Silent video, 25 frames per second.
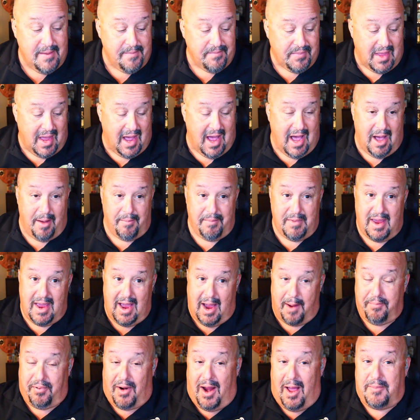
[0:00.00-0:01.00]

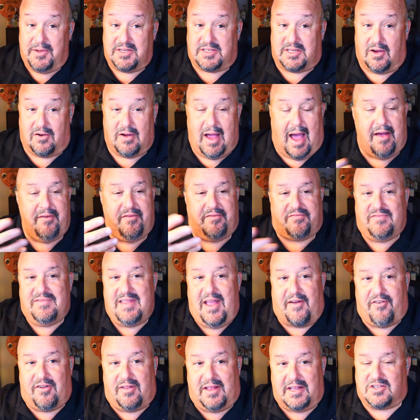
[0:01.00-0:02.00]
I promise you, I've
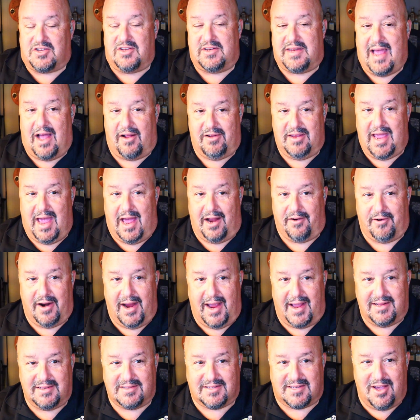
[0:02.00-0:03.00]
never let you down yet,
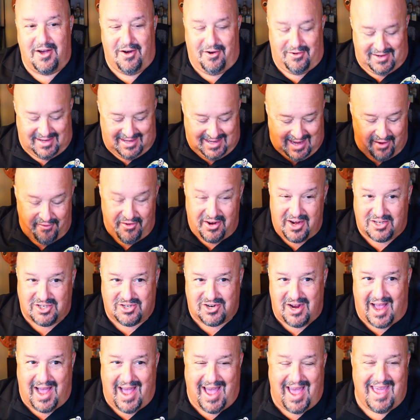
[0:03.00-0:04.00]
right? So give it a
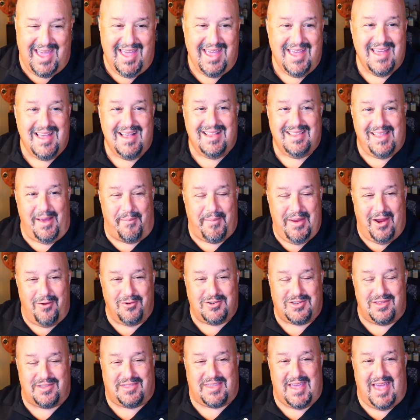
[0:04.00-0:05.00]
try. Let me know
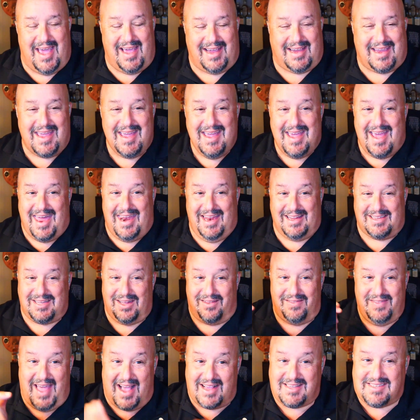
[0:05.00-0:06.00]
what you think. And
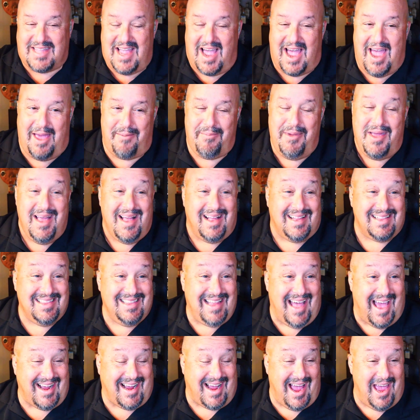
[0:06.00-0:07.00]
until next time,
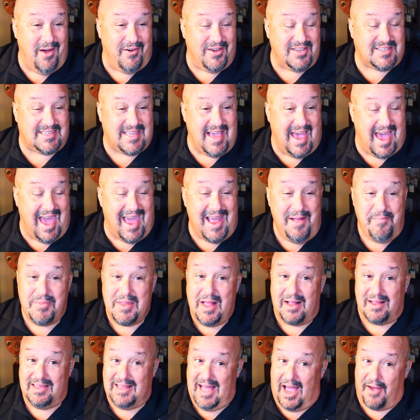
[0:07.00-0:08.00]
like I always say,
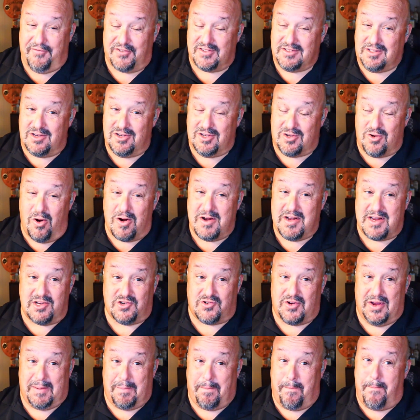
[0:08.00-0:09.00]
life is too short to
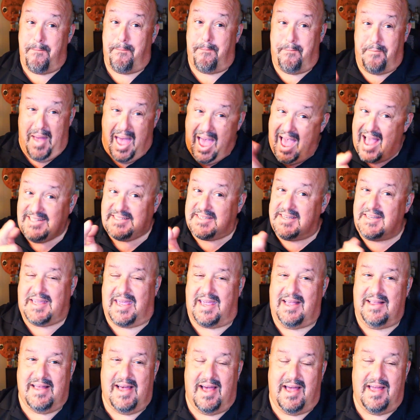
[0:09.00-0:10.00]
drink bad
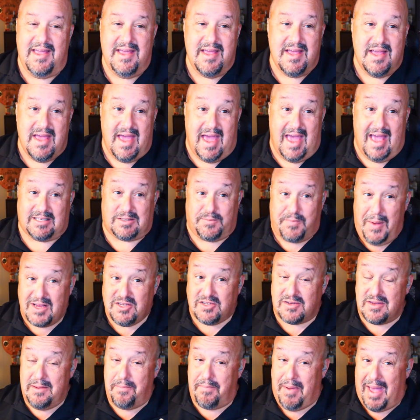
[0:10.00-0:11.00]
tequila,
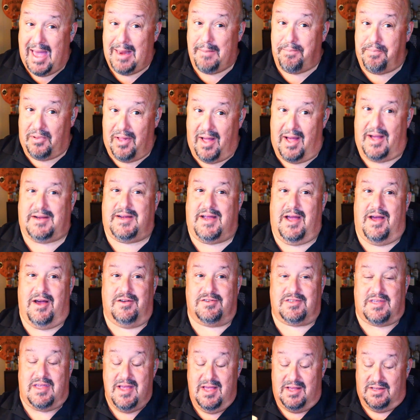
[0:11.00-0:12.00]
especially bad
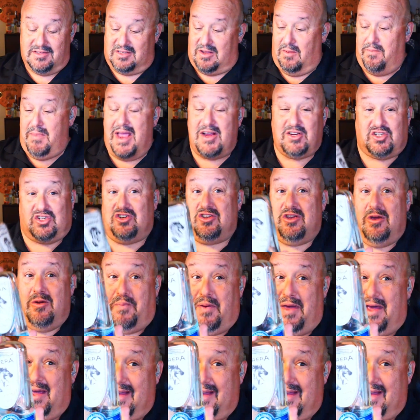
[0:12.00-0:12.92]
Blancos. So make sure you pick